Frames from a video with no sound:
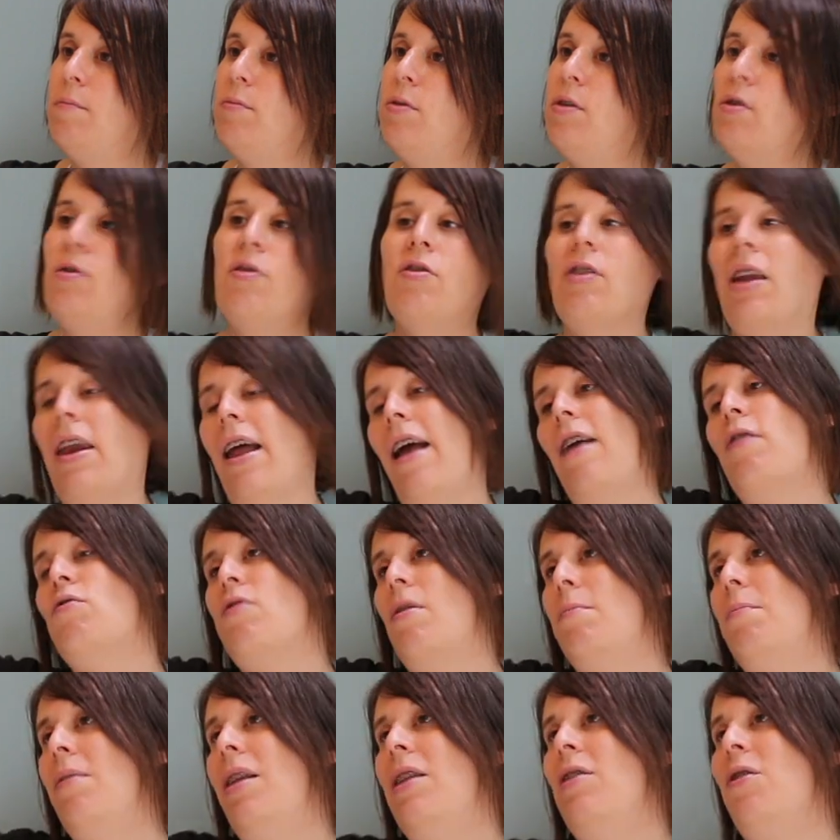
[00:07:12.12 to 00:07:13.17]
there is an
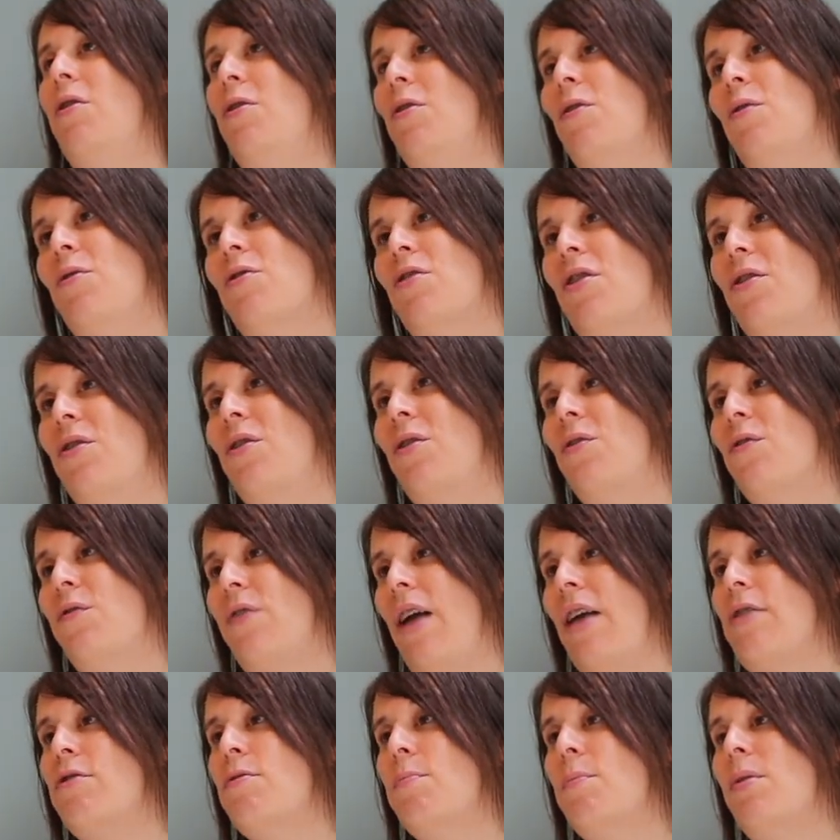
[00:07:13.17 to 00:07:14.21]
extra million user on
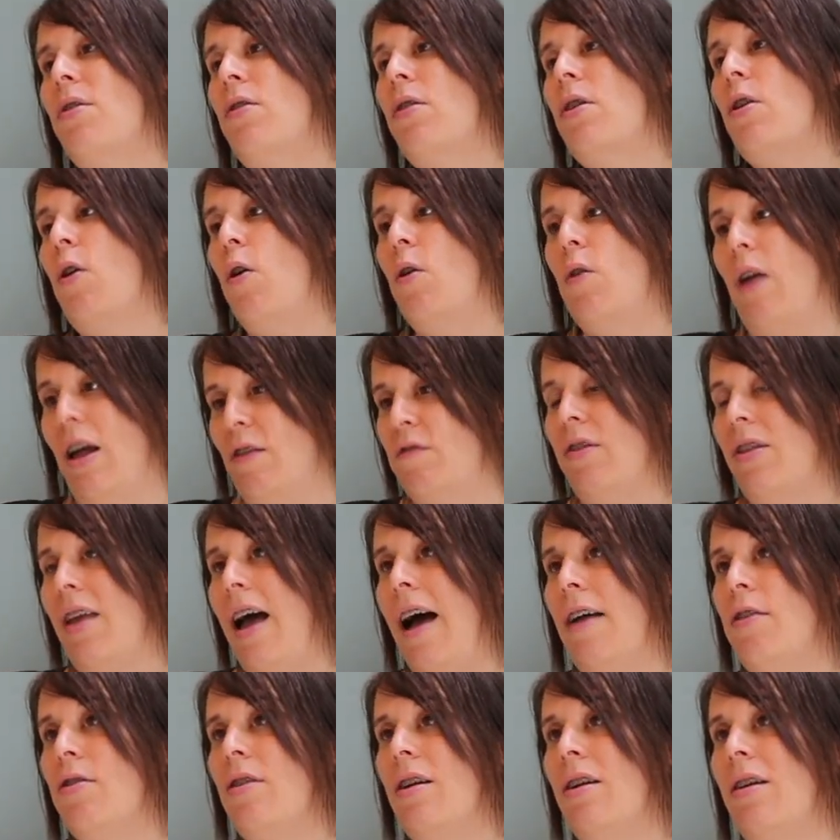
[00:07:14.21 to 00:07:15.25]
Facebook or
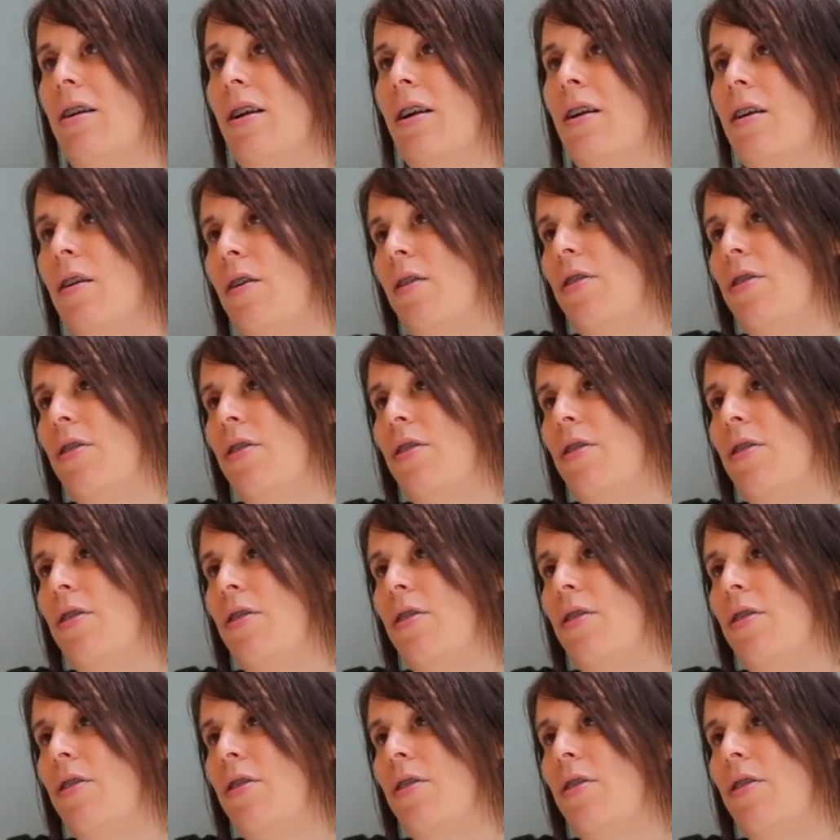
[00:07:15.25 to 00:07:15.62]
advertiser,